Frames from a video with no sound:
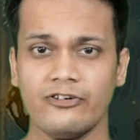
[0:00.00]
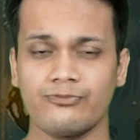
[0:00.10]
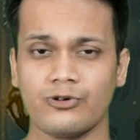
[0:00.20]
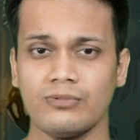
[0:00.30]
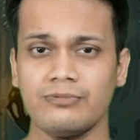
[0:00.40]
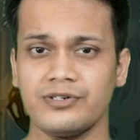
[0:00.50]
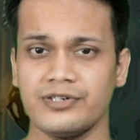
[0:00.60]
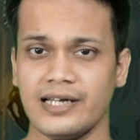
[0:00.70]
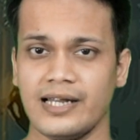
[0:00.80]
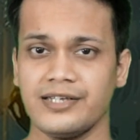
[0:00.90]
have probably
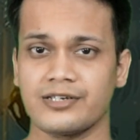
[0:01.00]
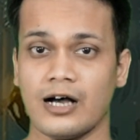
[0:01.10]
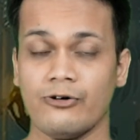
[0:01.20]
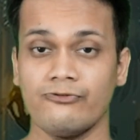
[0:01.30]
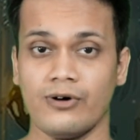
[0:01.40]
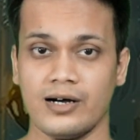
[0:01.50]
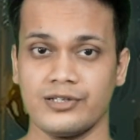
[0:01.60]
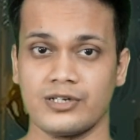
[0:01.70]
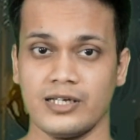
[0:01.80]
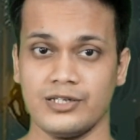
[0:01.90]
realized how
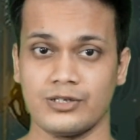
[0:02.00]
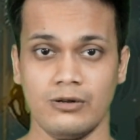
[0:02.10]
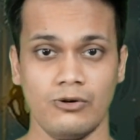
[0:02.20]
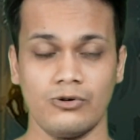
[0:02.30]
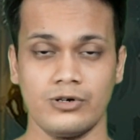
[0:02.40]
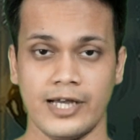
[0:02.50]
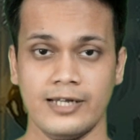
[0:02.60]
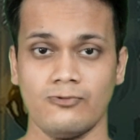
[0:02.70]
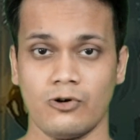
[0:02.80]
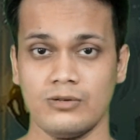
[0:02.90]
vast its lore
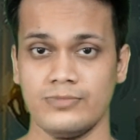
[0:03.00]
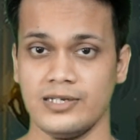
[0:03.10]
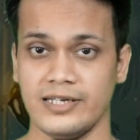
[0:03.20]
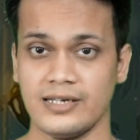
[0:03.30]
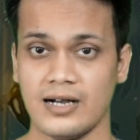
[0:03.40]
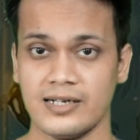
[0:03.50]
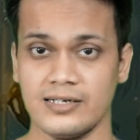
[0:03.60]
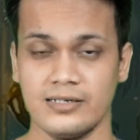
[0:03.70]
and world building are.